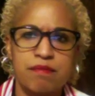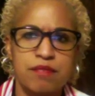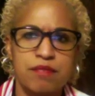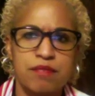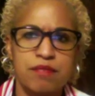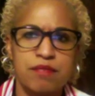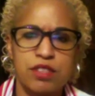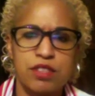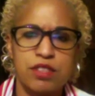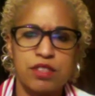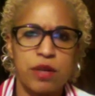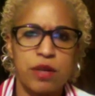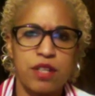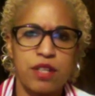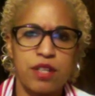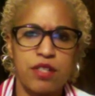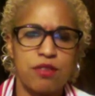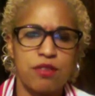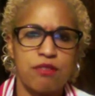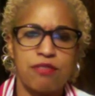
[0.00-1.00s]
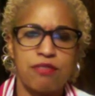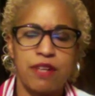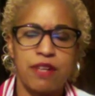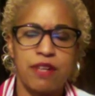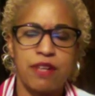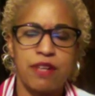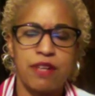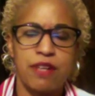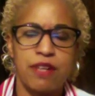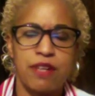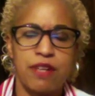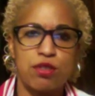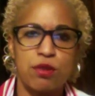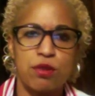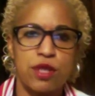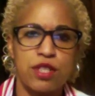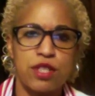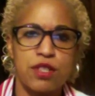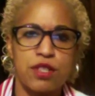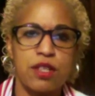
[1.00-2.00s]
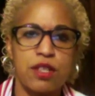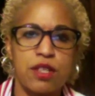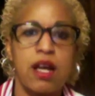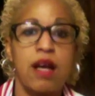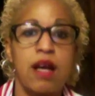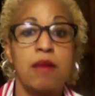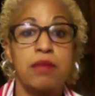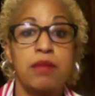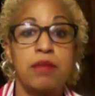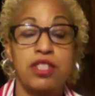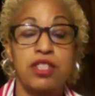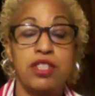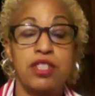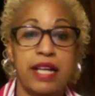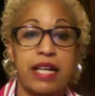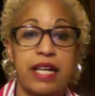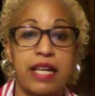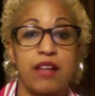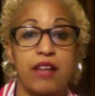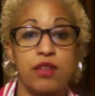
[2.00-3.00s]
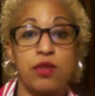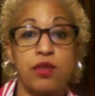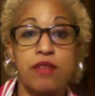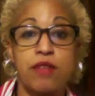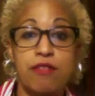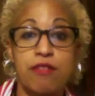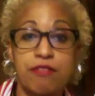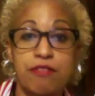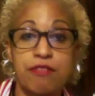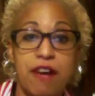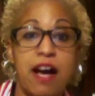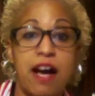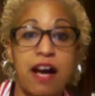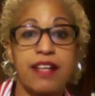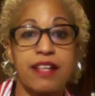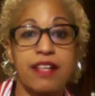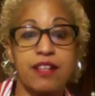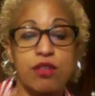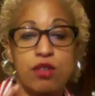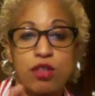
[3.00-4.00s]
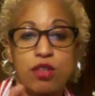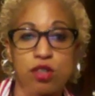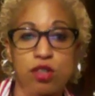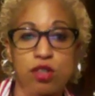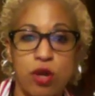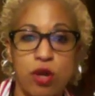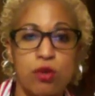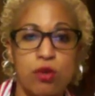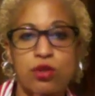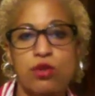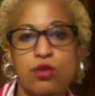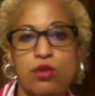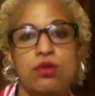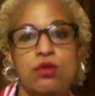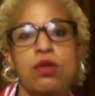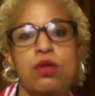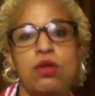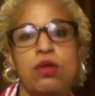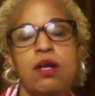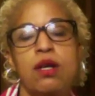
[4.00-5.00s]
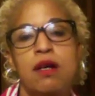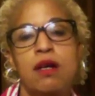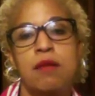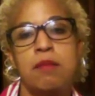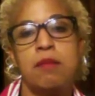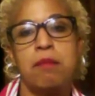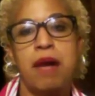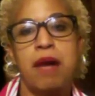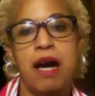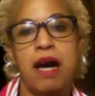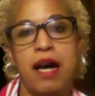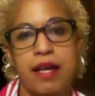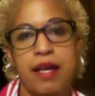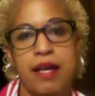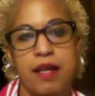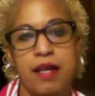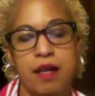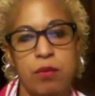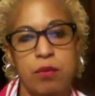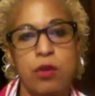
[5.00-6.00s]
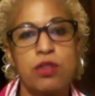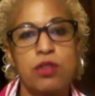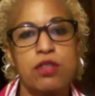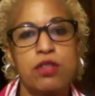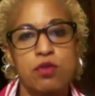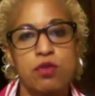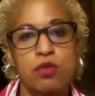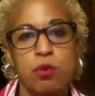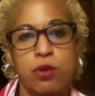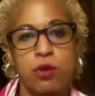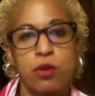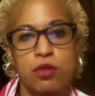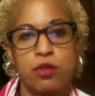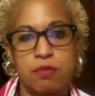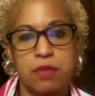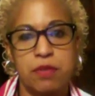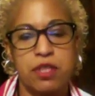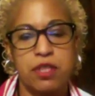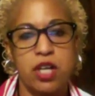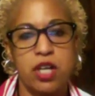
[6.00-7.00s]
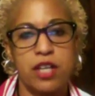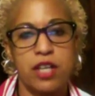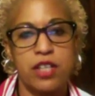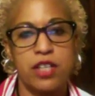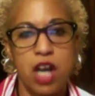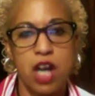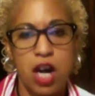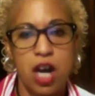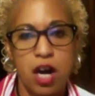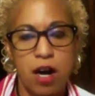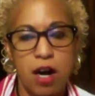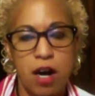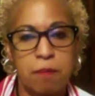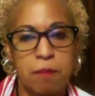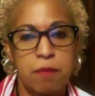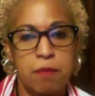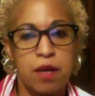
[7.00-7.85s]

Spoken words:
situation, your financial situation, please check it out. You can find it. You can go to my pointofme.com